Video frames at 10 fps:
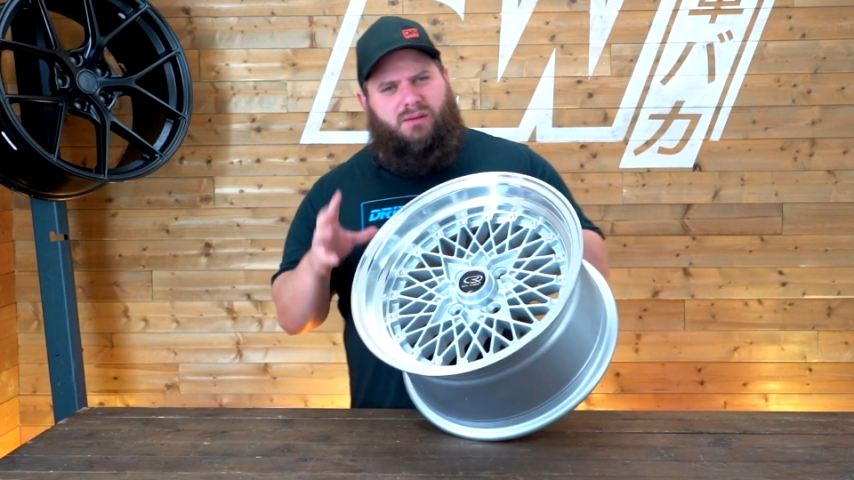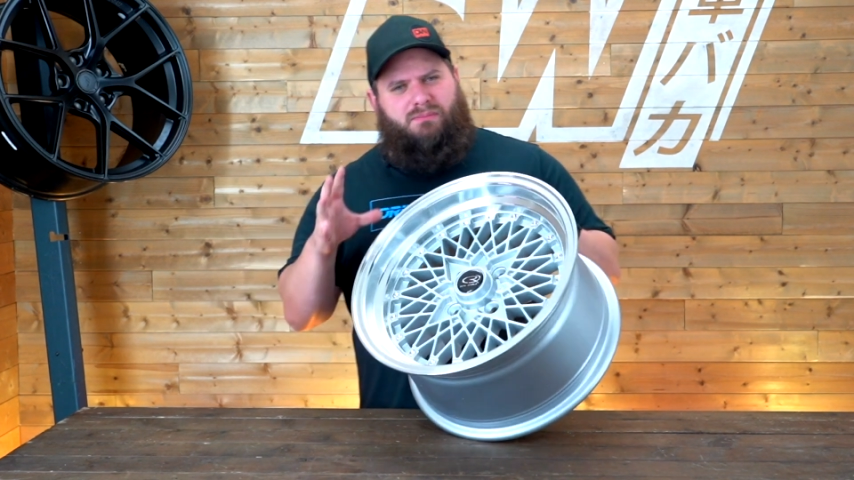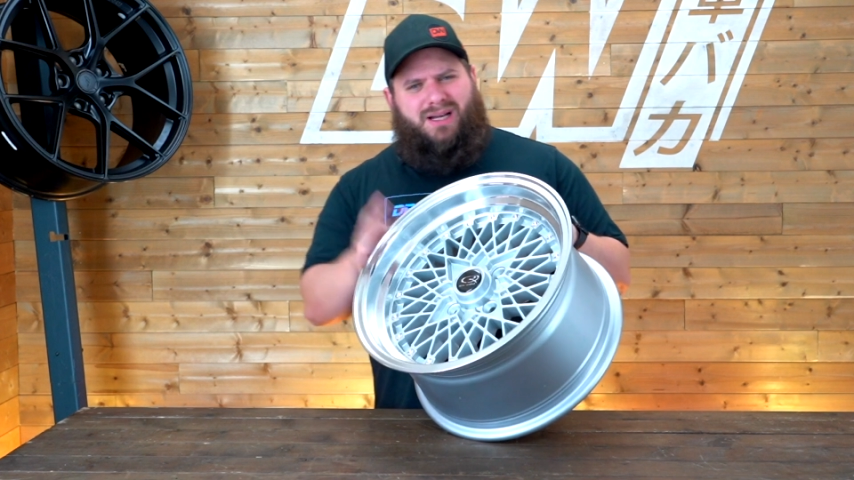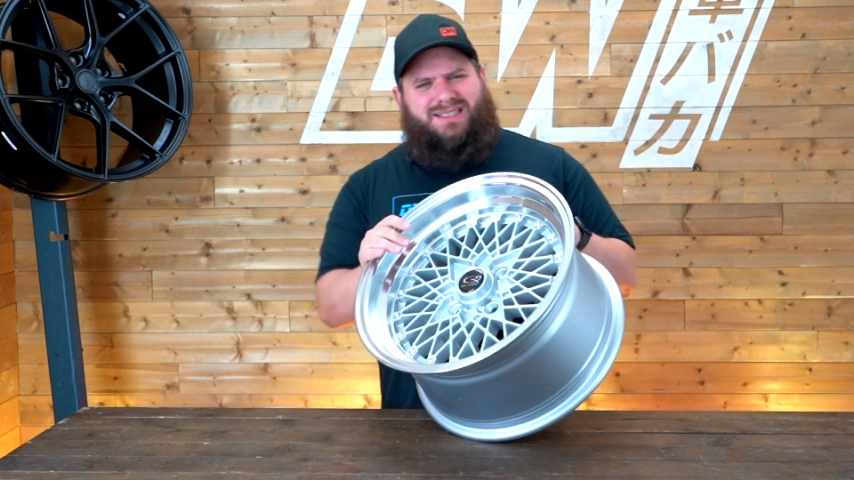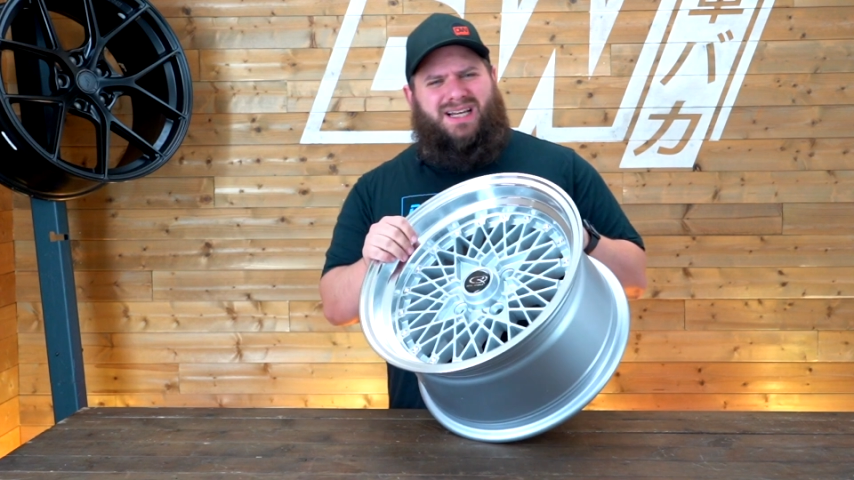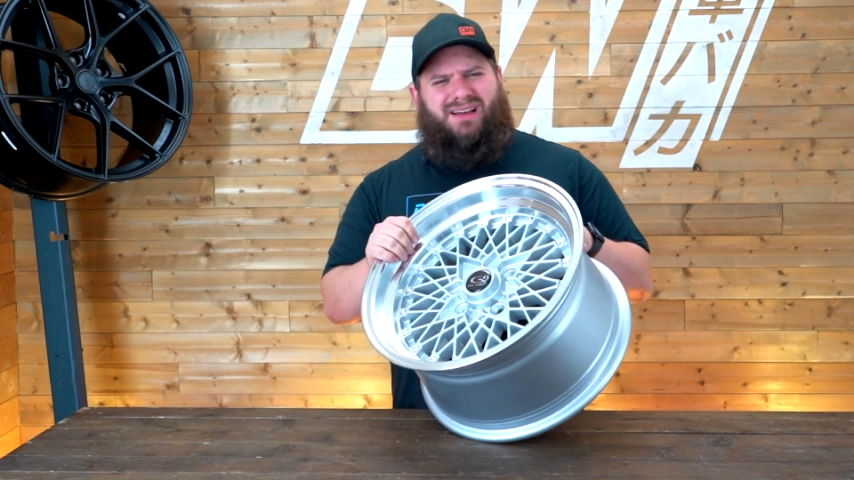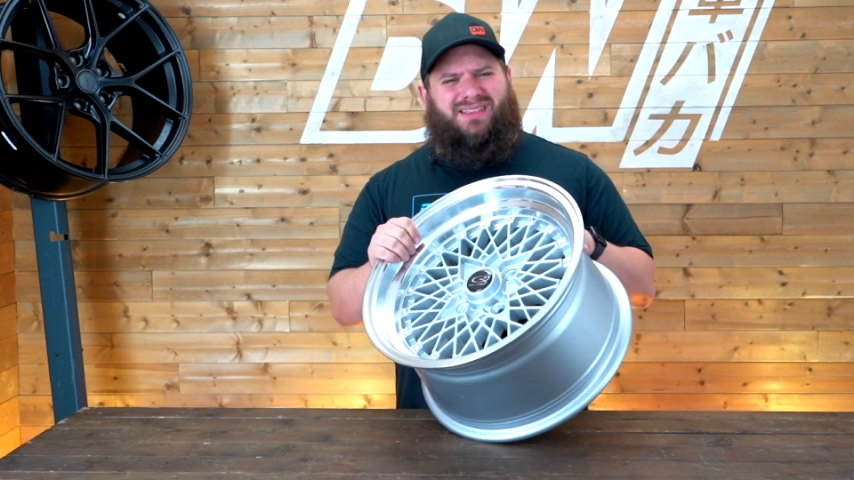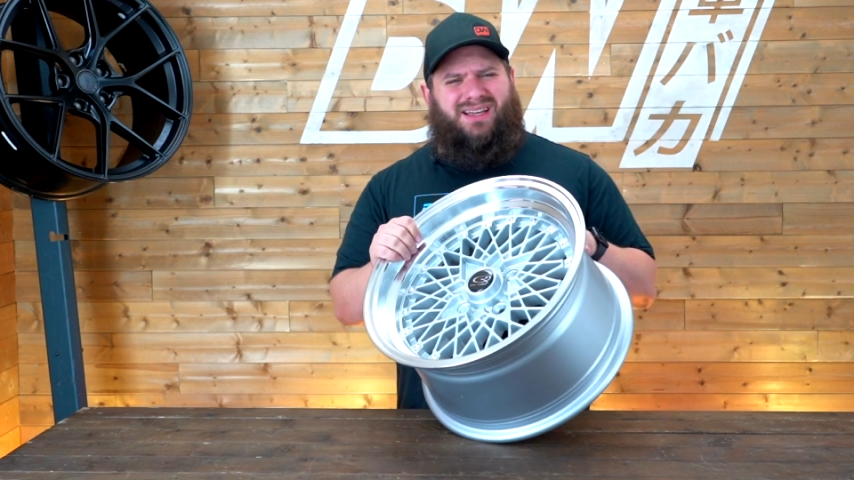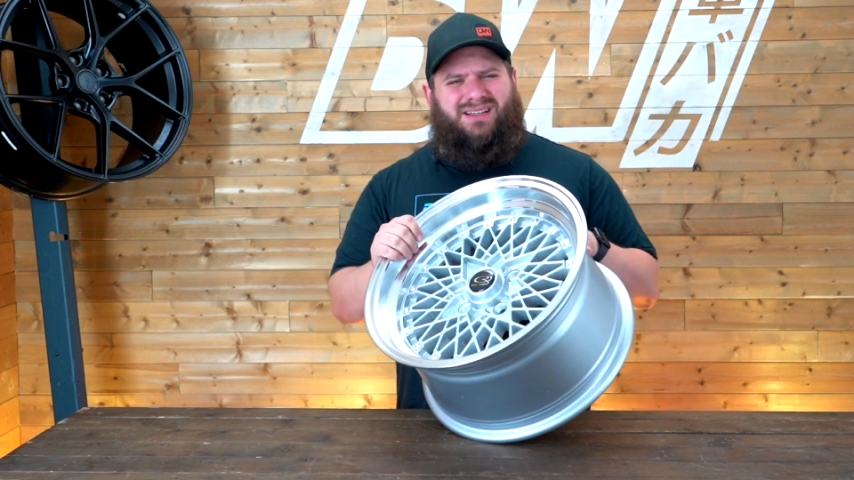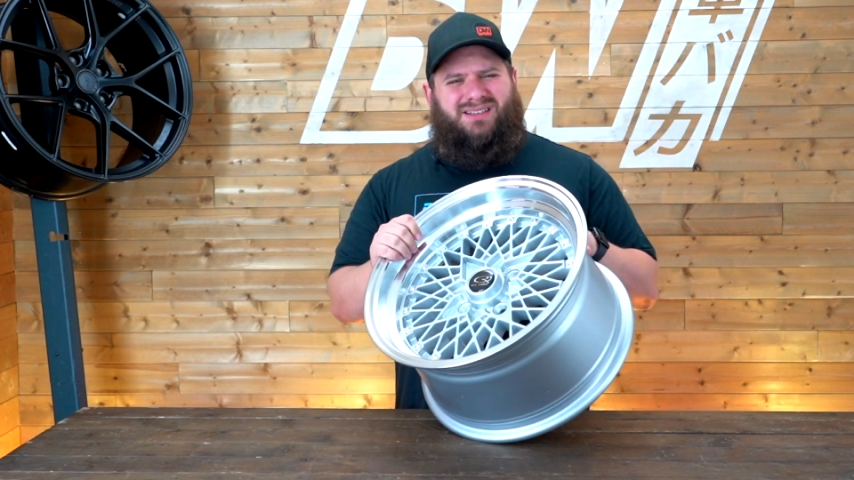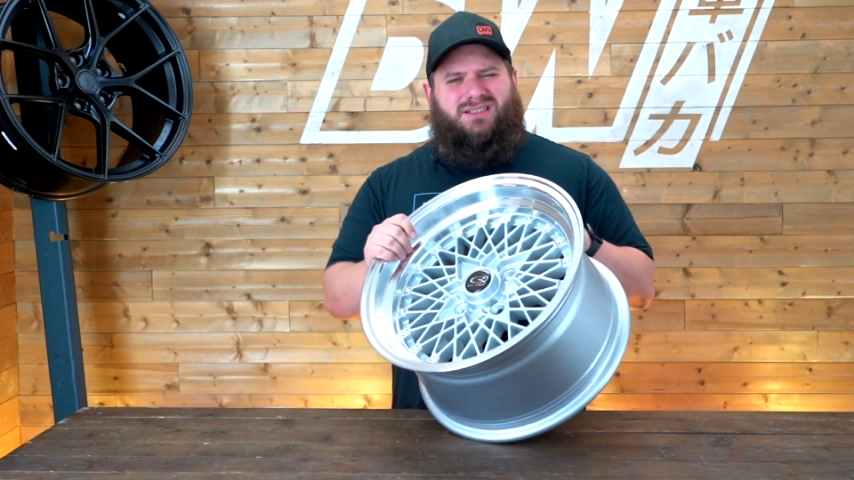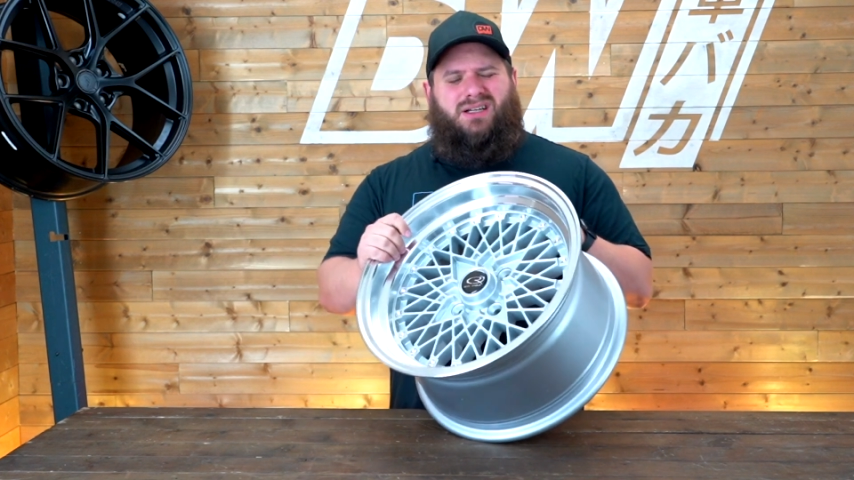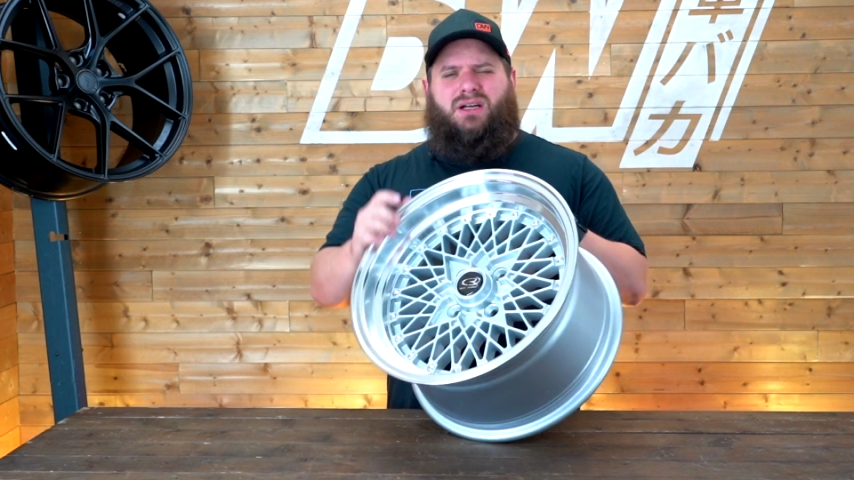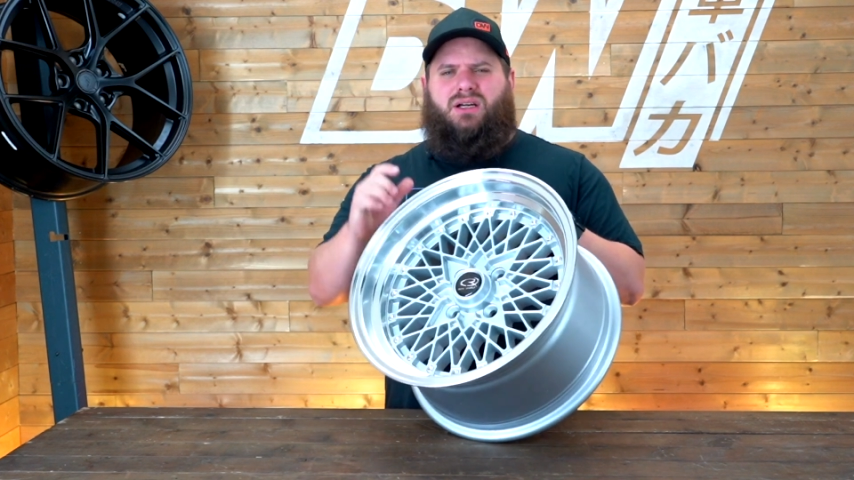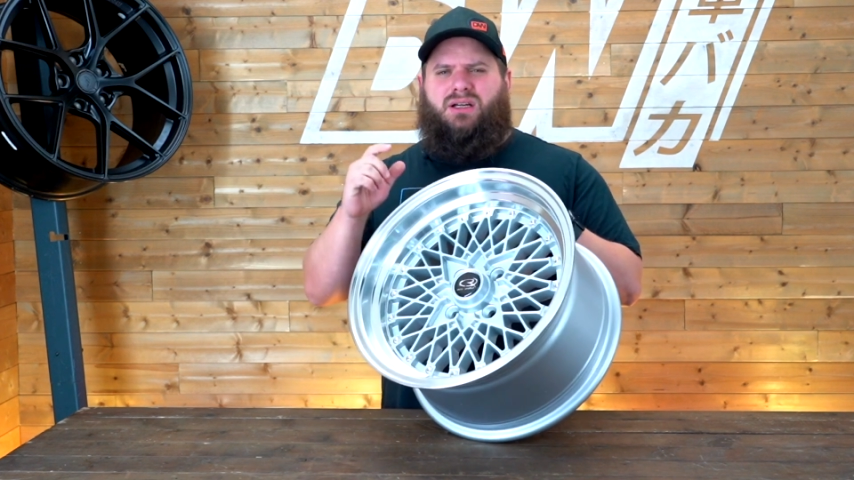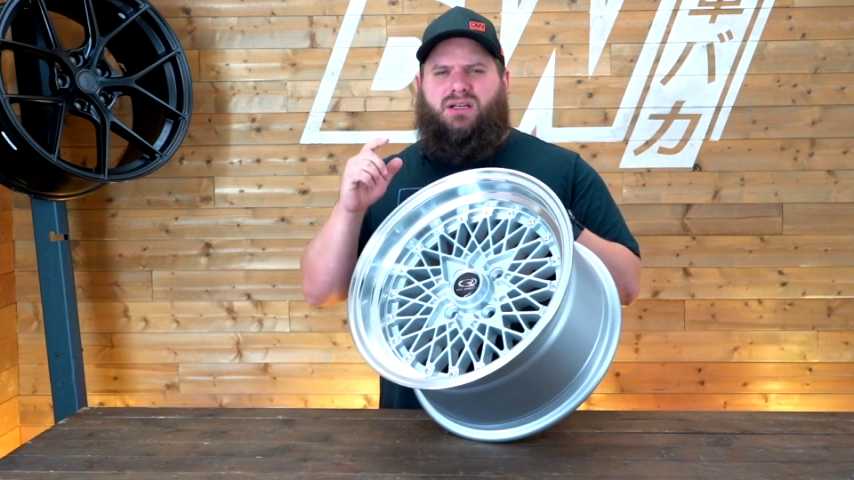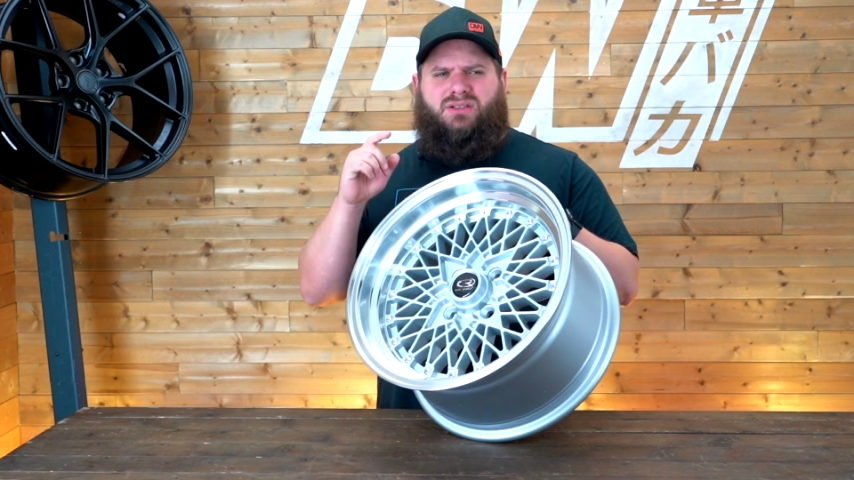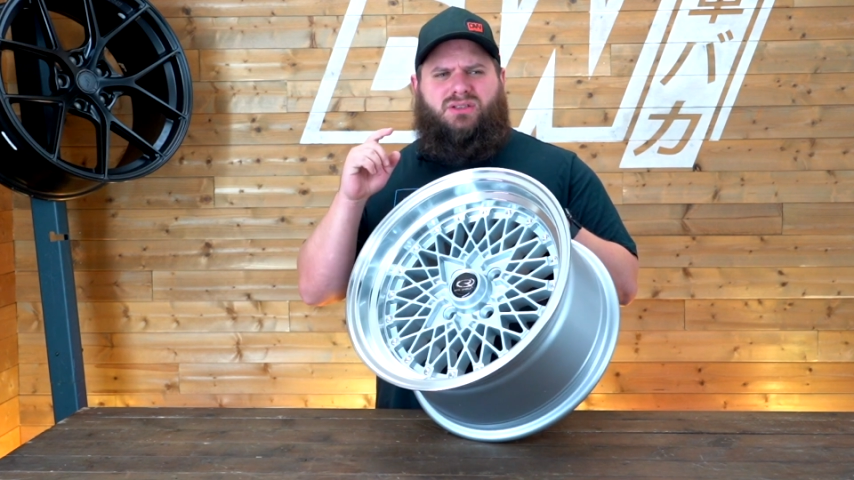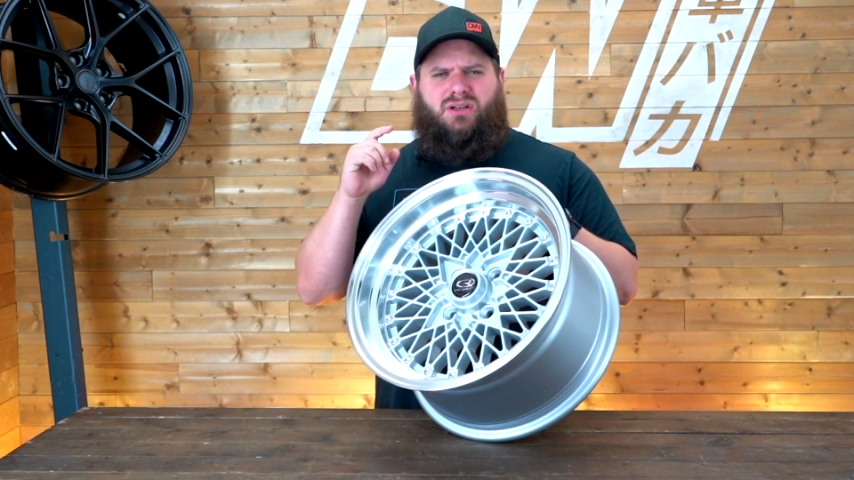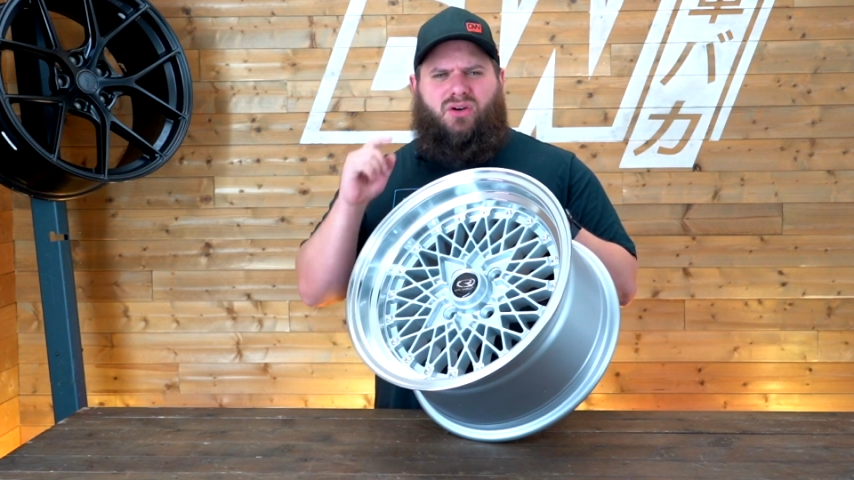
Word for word: but a set of these is